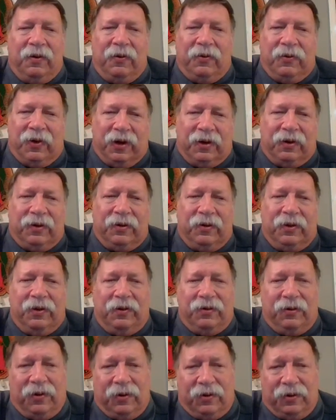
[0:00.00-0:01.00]
Well,
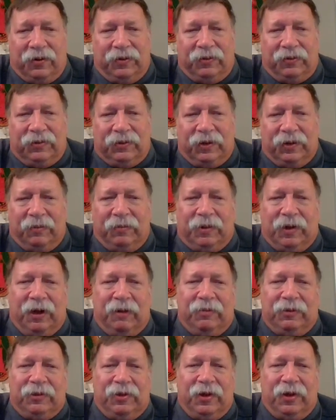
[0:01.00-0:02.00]
you know,
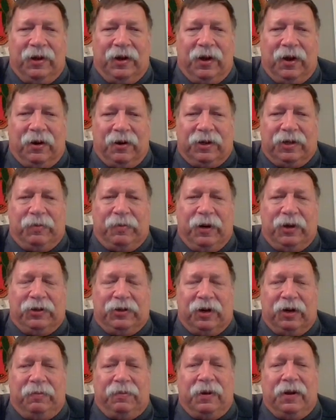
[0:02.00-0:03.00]
sometimes the
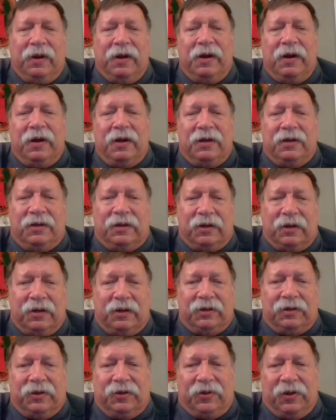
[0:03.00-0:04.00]
Archbishop
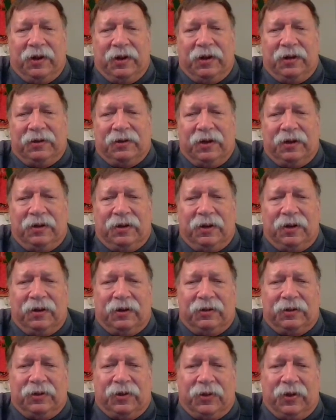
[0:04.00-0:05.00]
says things and
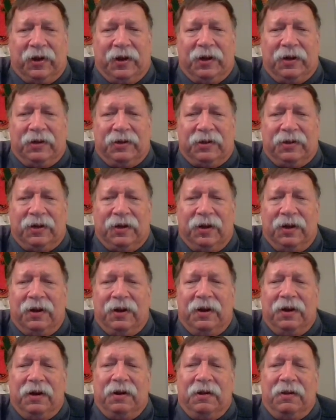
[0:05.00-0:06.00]
does things
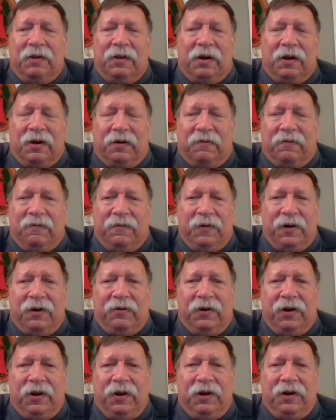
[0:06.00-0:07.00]
that are
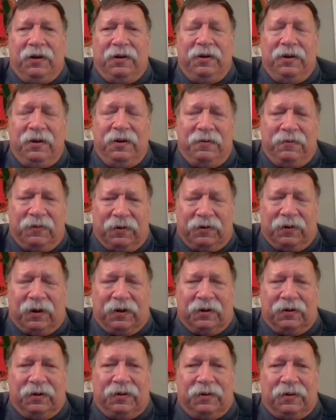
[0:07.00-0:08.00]
very
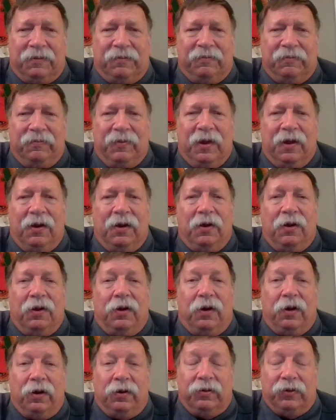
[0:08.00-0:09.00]
different.
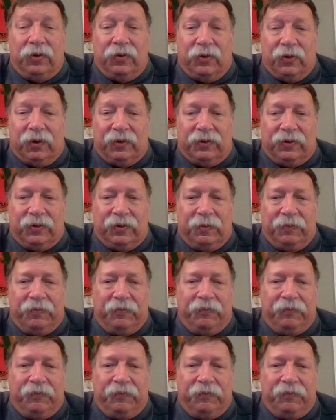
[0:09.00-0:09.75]
Unquote.